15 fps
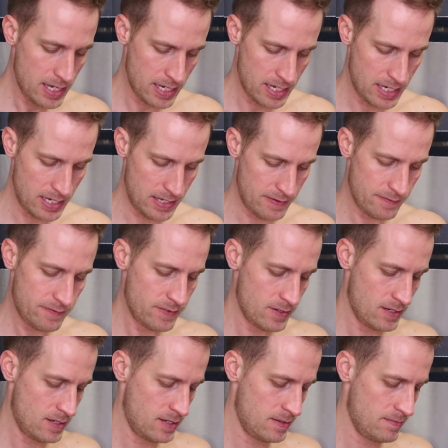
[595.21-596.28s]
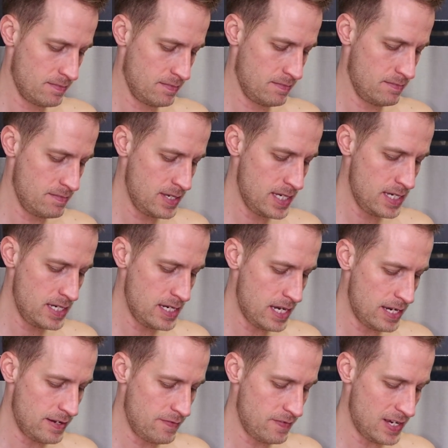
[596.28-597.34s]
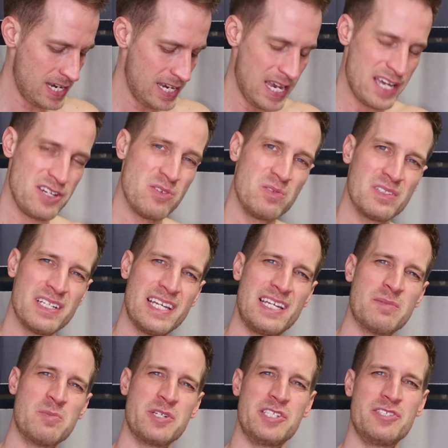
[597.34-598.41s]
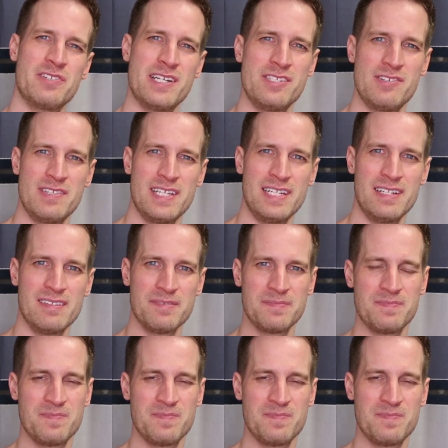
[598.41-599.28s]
And for me, I don't like a moisturizer that